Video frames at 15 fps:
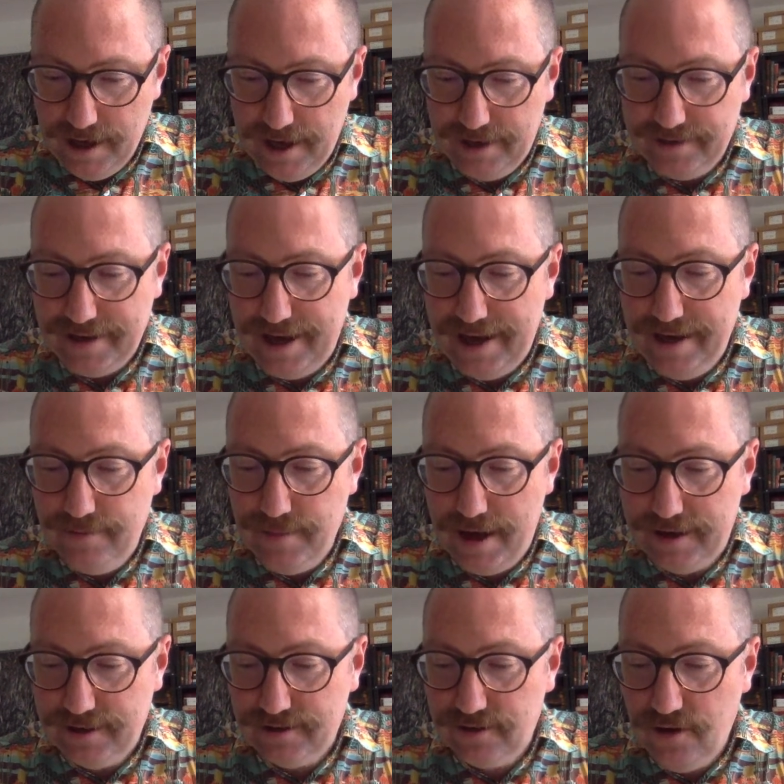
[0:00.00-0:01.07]
and a
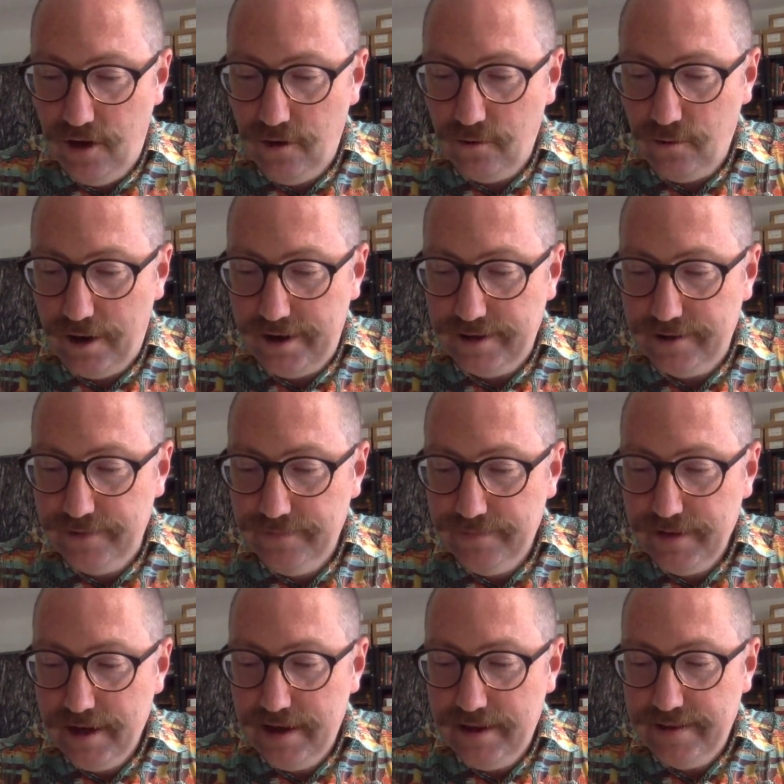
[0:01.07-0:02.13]
man is not white,
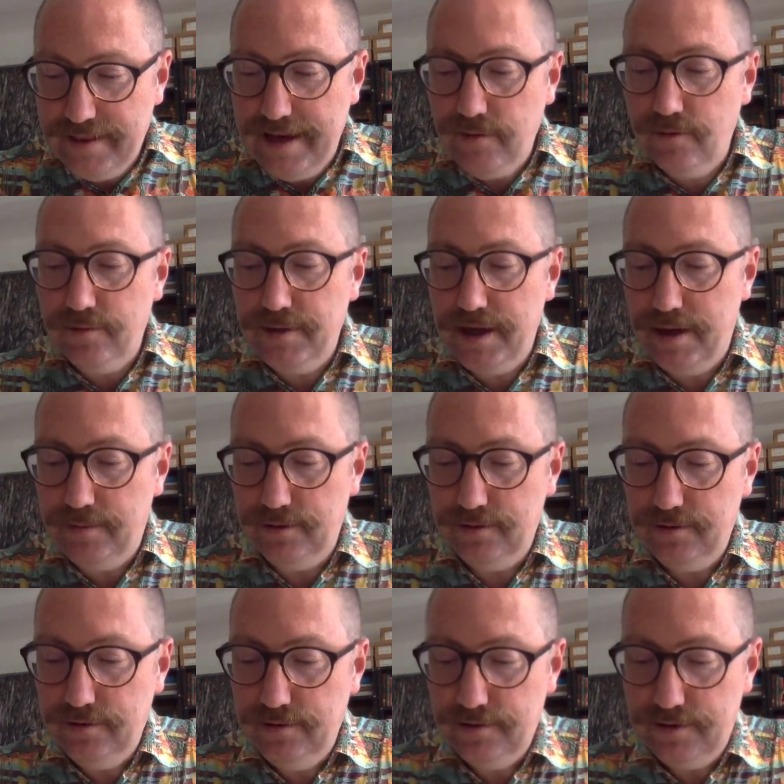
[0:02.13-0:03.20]
they will be
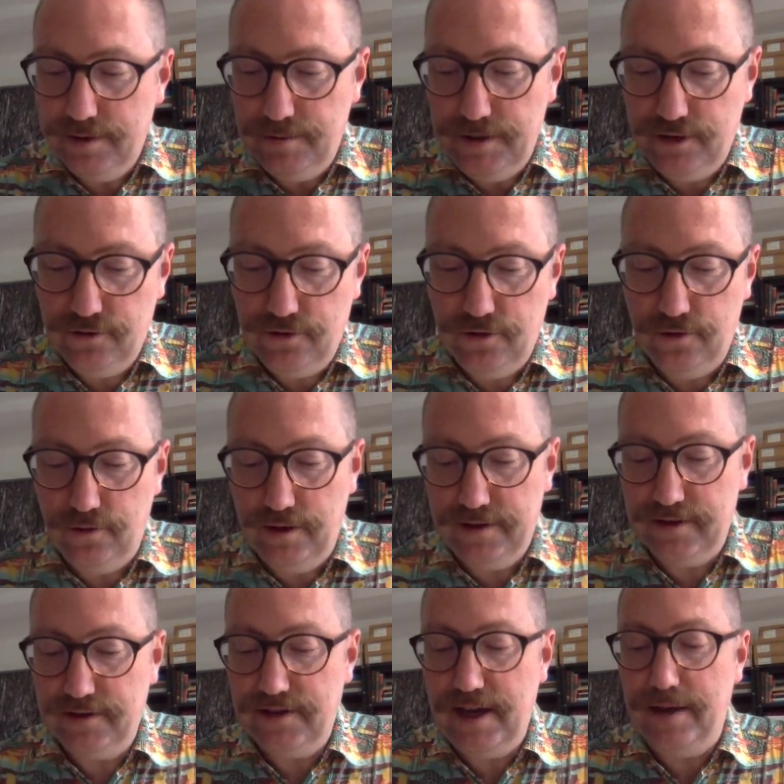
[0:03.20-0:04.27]
able to be true at
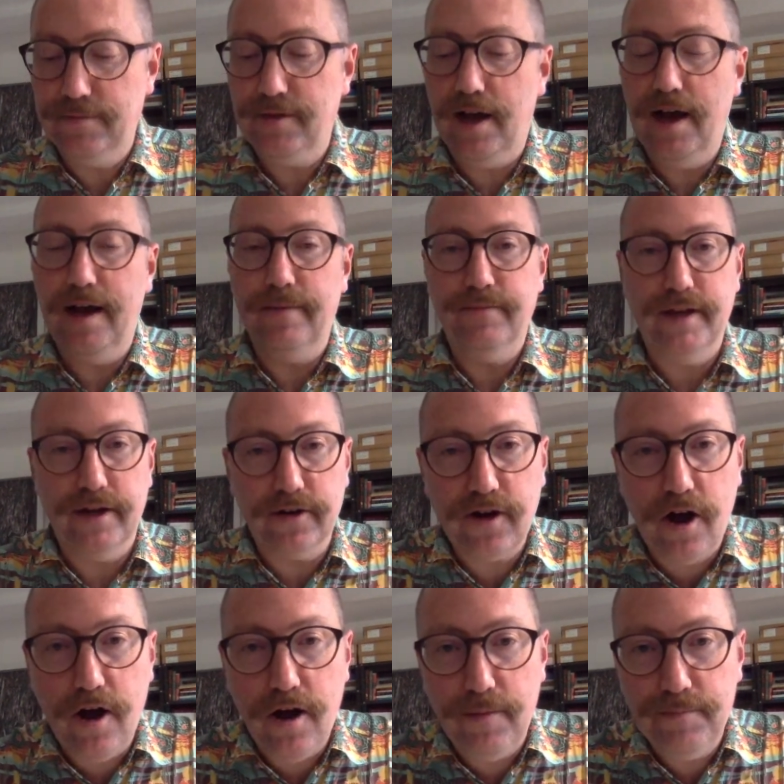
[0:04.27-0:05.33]
the same time. They are
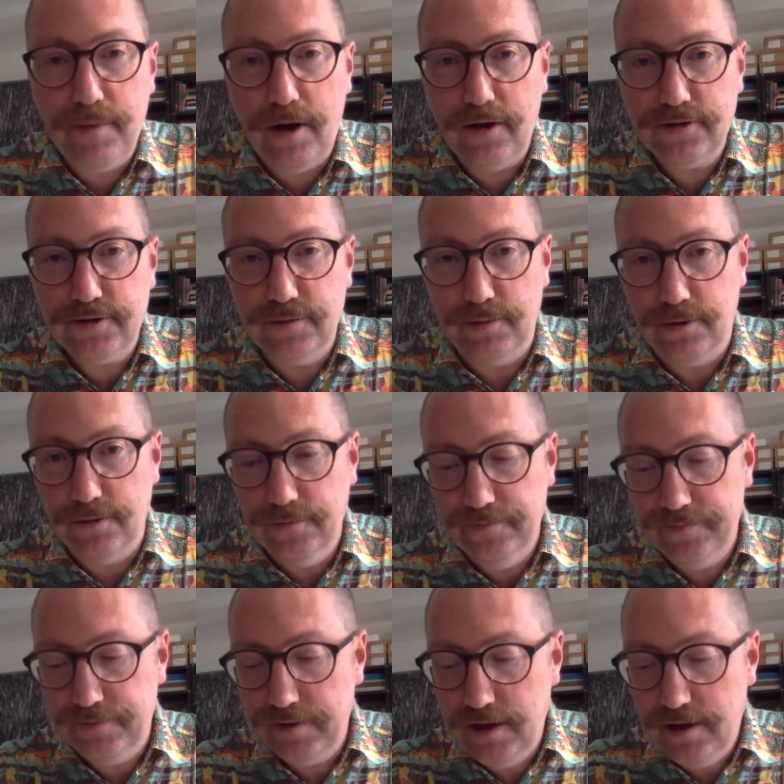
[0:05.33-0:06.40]
compossible,
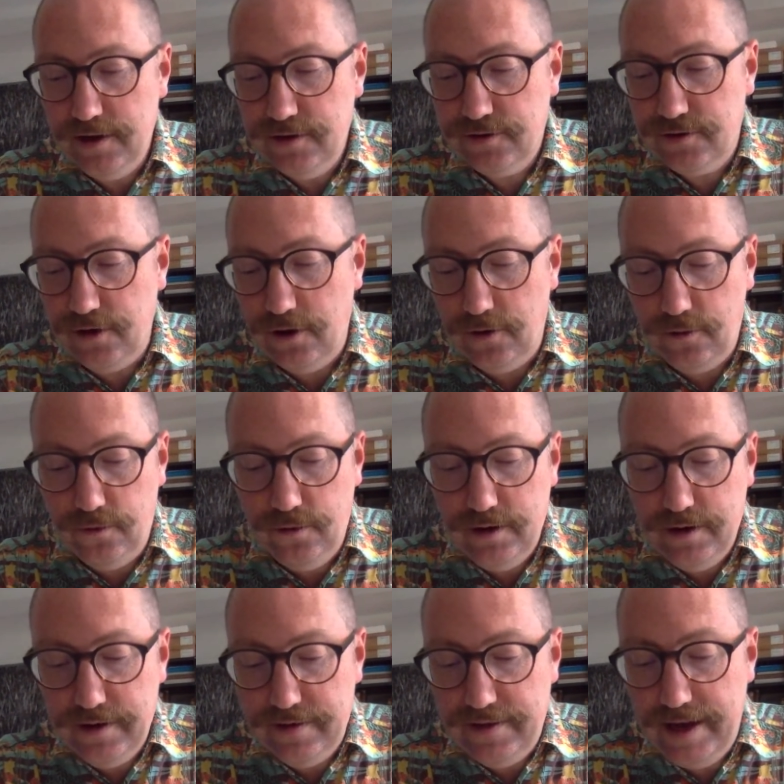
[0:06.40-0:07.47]
so
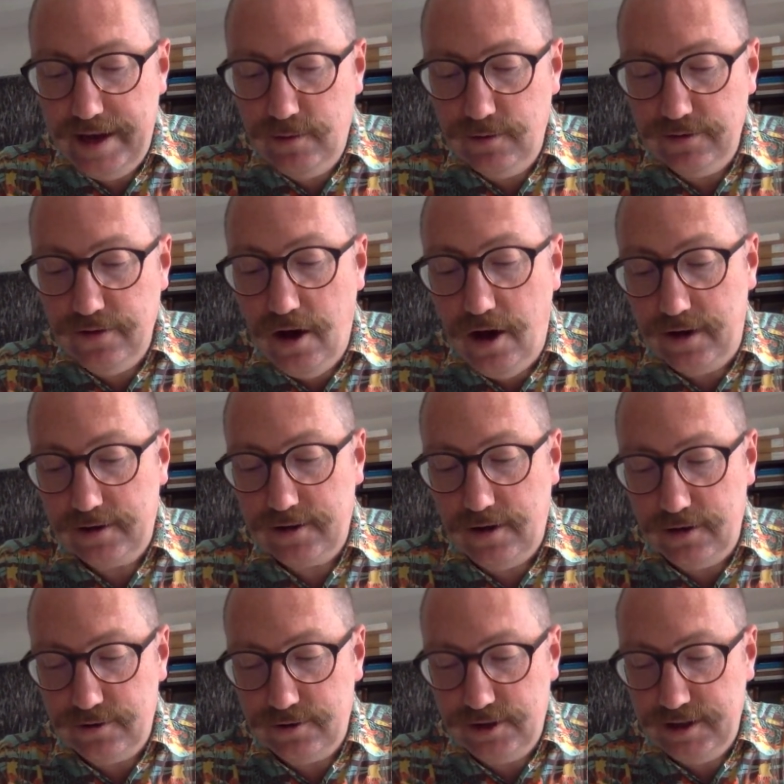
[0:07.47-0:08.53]
they will not
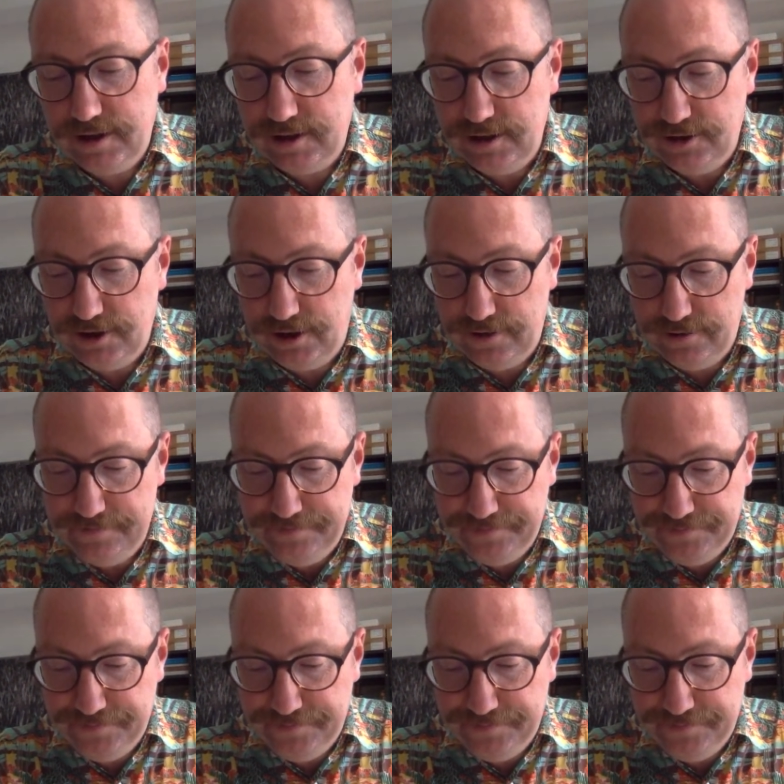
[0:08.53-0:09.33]
contradict each other.